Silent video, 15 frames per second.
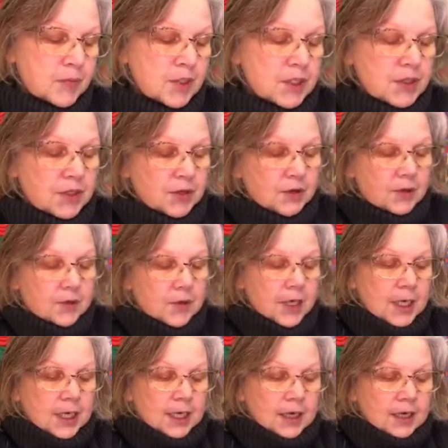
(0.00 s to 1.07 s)
So
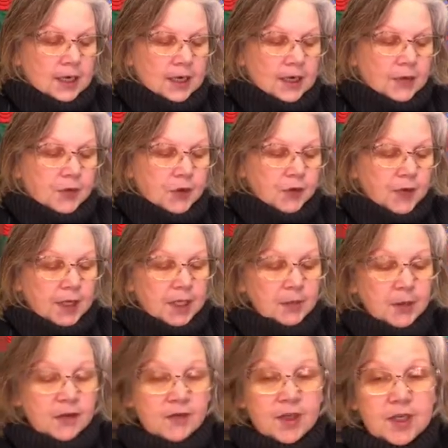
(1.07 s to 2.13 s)
if you're finding
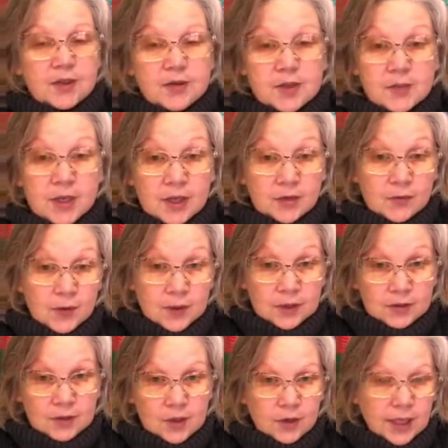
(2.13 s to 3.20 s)
my videos
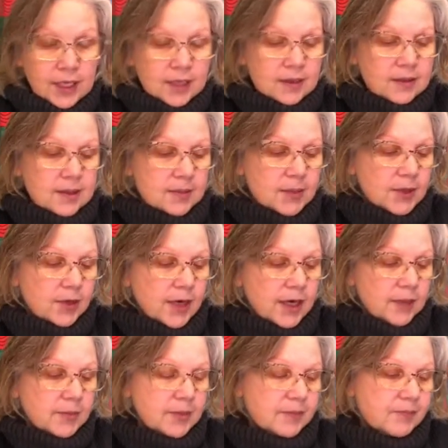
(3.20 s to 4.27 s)
meaningful, go ahead and
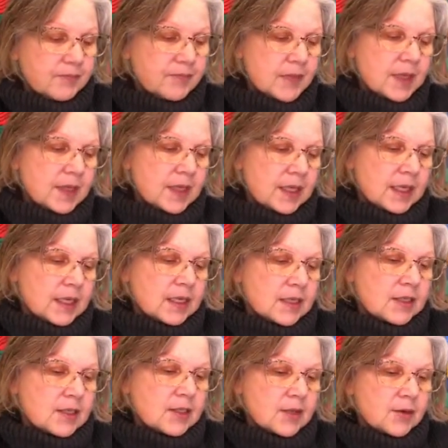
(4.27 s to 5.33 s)
subscribe.
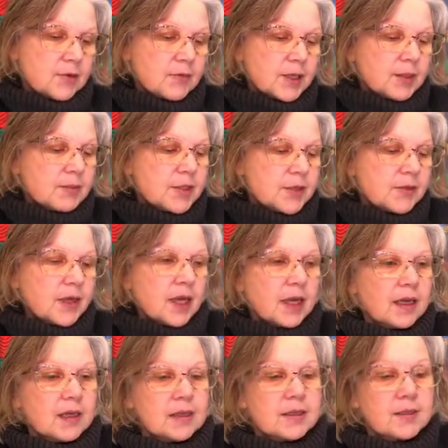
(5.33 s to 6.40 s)
So what I'm
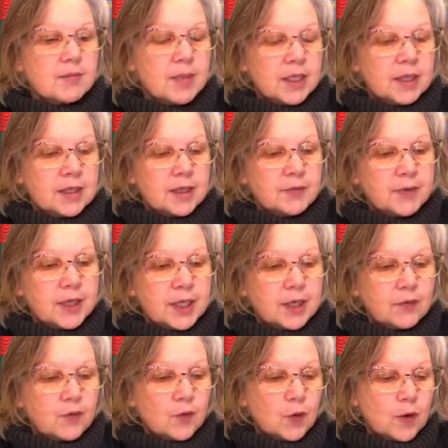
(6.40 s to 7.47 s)
doing is a monthly
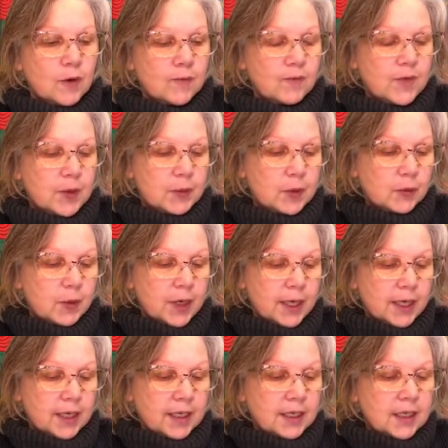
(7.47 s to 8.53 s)
reading for
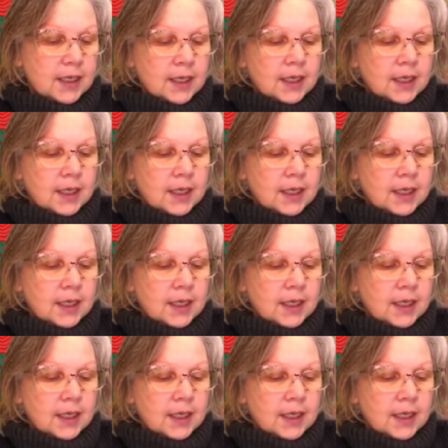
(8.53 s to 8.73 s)
February.